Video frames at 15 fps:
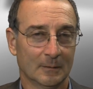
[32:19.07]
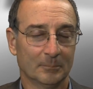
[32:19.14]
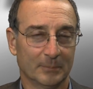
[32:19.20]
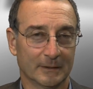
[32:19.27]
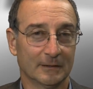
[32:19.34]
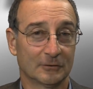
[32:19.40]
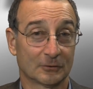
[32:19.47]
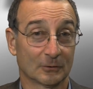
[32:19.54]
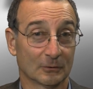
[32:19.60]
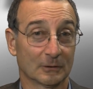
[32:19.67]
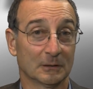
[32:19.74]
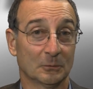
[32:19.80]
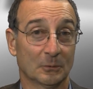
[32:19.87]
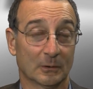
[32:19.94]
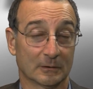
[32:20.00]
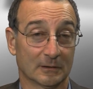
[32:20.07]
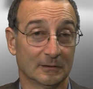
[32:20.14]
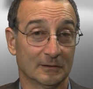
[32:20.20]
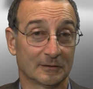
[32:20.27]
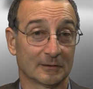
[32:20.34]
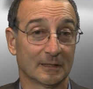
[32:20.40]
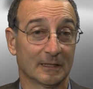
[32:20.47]
but it's certainly worth a
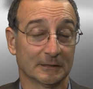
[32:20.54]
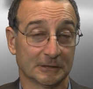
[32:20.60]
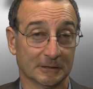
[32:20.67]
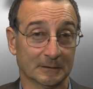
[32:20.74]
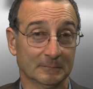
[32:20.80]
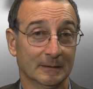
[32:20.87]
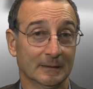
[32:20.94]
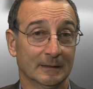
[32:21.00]
discussion.